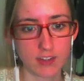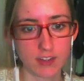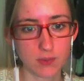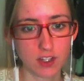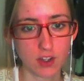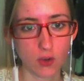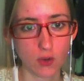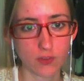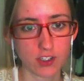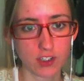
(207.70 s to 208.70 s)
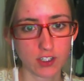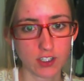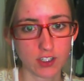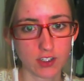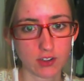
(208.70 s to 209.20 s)
we can go
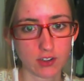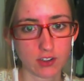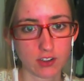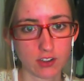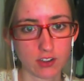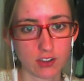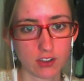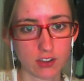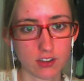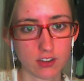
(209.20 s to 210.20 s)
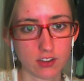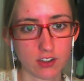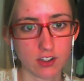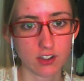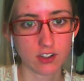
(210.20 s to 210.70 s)
over
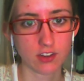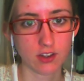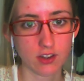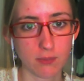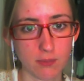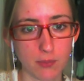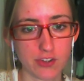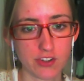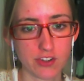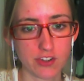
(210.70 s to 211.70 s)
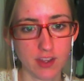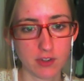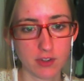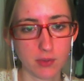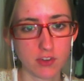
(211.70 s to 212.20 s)
the preparation
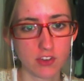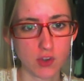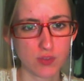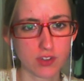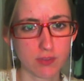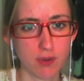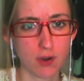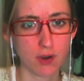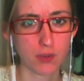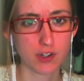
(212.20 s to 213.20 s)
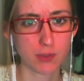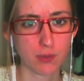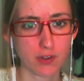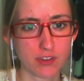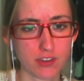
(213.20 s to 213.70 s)
assignment. Do we just go over part 1 or
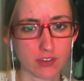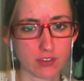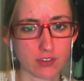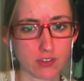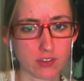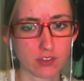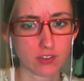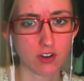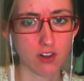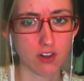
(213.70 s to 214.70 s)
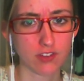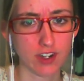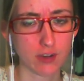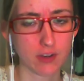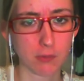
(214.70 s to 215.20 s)
part 2? Or all of it? I
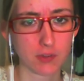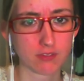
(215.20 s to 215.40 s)
don't remember.